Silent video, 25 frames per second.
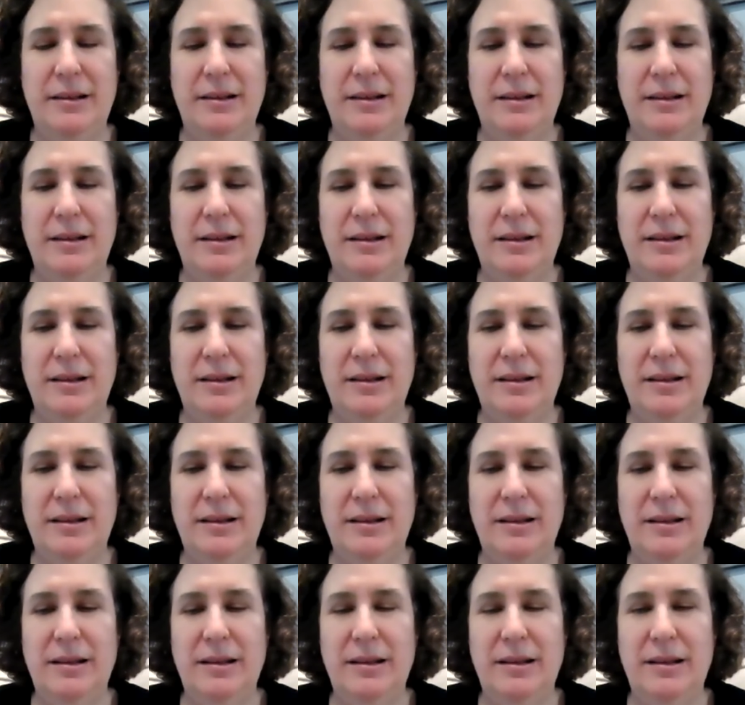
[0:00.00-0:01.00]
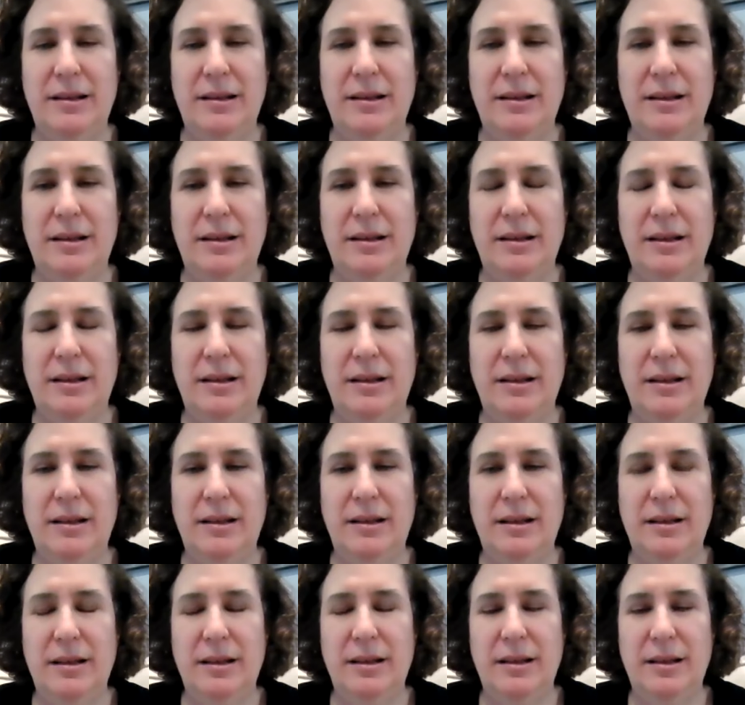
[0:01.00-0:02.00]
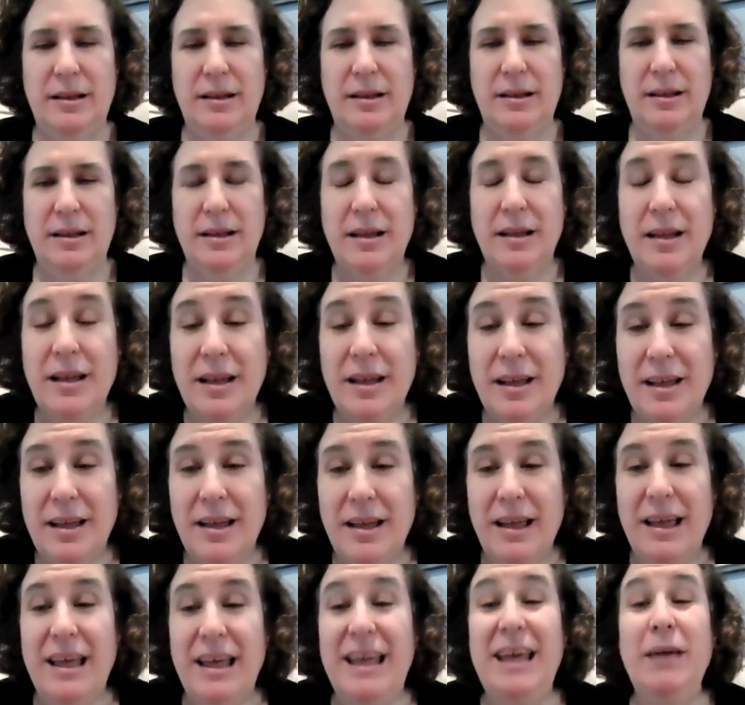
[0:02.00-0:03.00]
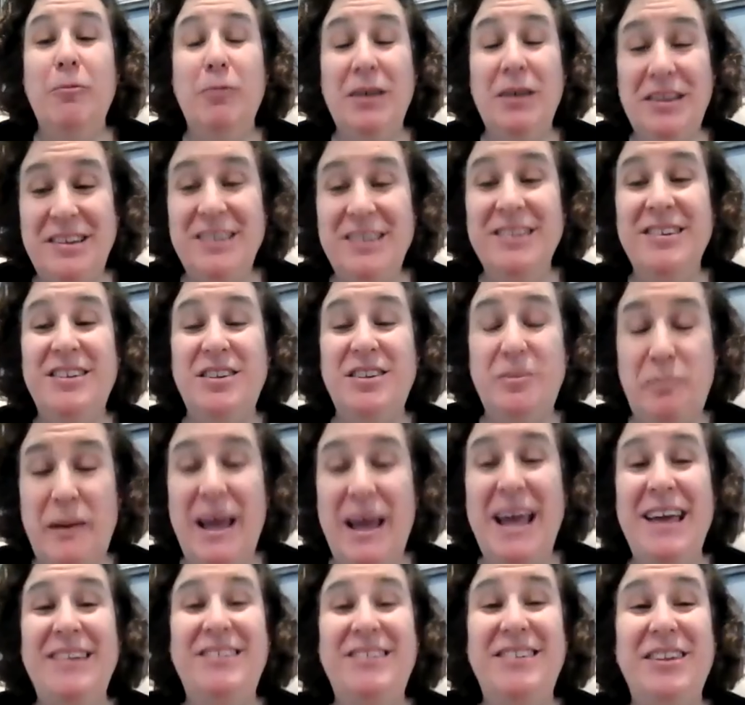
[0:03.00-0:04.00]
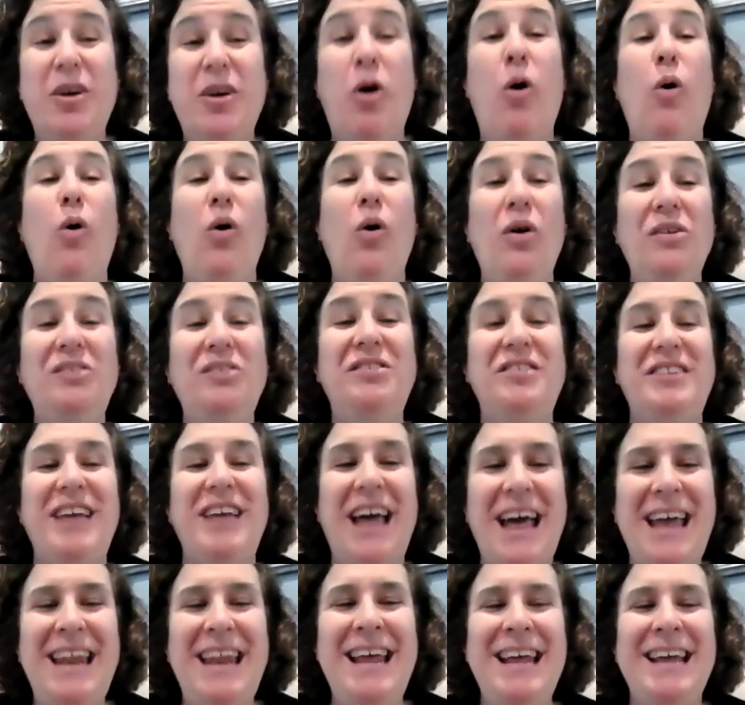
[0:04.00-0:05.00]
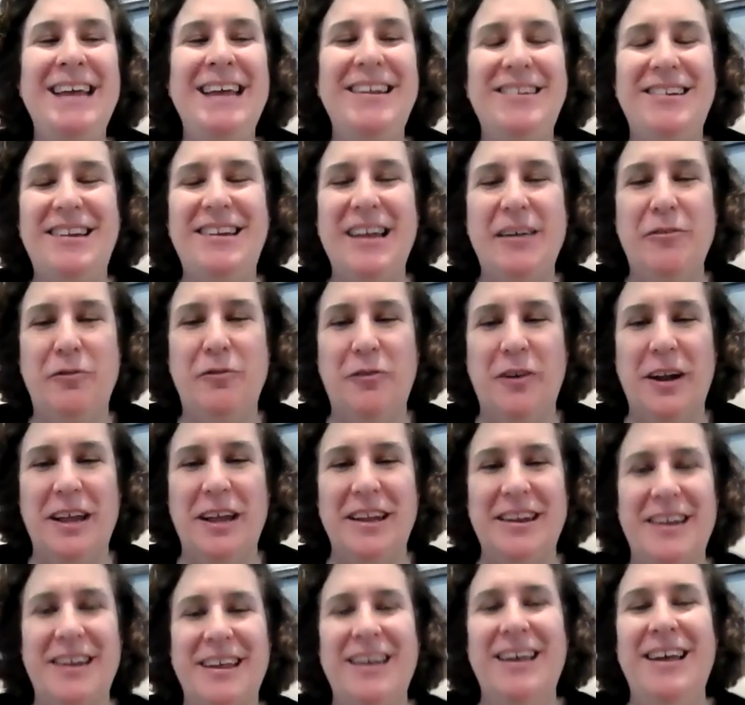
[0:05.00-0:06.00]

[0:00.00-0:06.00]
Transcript: what is was in space it was in space. The whole setting is different.